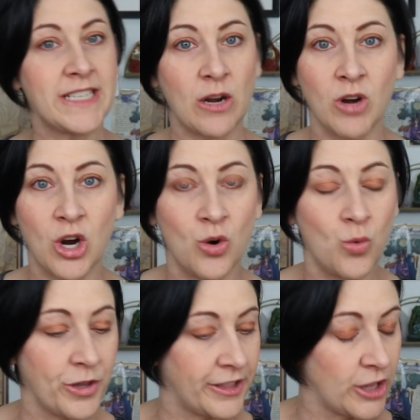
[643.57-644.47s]

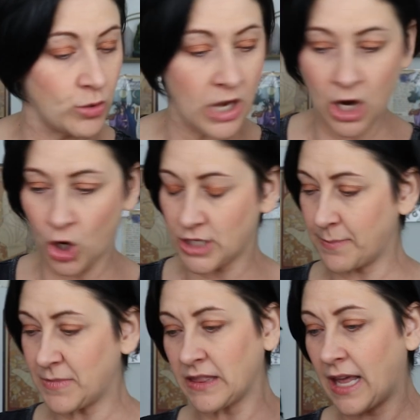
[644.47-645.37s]
tarot with Luna or
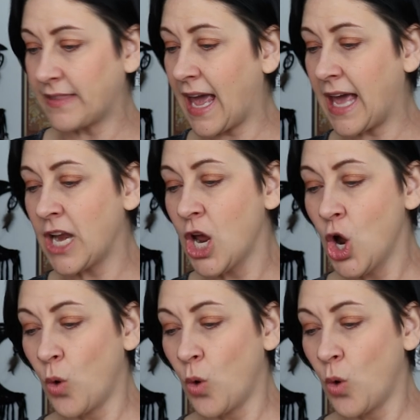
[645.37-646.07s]
something like that.